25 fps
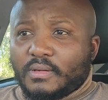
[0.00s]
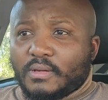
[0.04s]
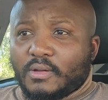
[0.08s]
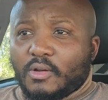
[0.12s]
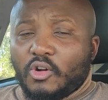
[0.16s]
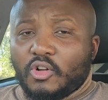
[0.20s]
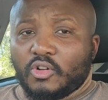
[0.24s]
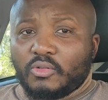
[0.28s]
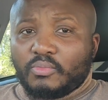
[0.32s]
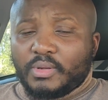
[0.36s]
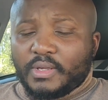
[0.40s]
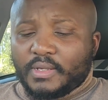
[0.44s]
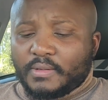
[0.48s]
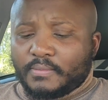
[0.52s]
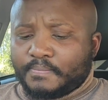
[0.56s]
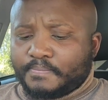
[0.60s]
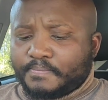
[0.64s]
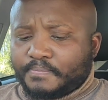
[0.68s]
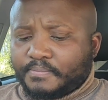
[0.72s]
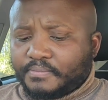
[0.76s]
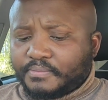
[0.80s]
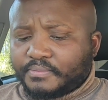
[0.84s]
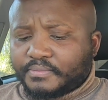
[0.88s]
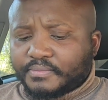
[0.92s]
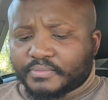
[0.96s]
Colby,
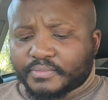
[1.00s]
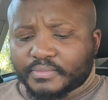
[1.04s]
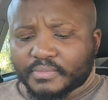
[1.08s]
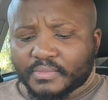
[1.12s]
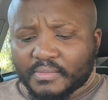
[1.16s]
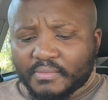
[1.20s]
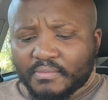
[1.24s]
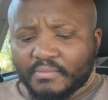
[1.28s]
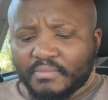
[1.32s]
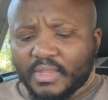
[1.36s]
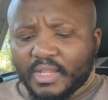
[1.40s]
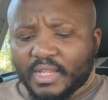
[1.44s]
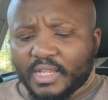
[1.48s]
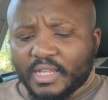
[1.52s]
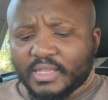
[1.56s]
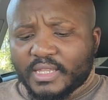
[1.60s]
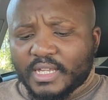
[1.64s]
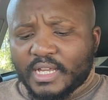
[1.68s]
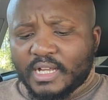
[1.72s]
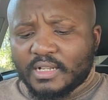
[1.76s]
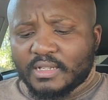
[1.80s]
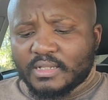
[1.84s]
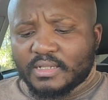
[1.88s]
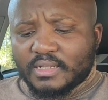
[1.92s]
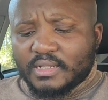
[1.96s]
Keith
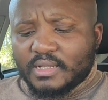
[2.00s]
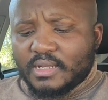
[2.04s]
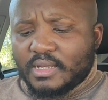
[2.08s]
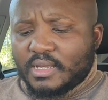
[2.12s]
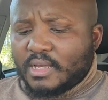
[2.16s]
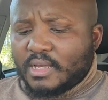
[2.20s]
Owls.